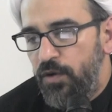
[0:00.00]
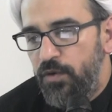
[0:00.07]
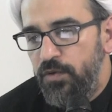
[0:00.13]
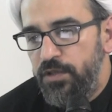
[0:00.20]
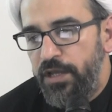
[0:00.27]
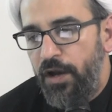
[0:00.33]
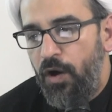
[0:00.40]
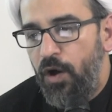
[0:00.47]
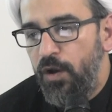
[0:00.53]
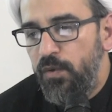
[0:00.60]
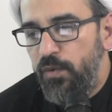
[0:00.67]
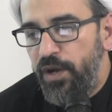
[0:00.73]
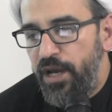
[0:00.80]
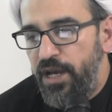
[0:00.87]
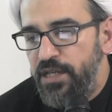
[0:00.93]
know they
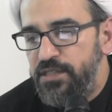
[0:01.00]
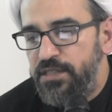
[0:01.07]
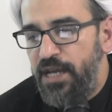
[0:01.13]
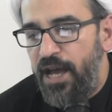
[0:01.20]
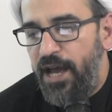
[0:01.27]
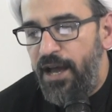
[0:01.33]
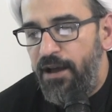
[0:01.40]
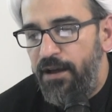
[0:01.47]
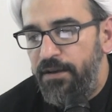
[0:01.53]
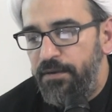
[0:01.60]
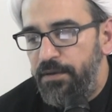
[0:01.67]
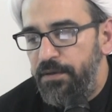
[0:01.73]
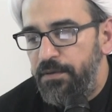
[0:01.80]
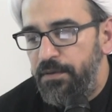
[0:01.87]
always have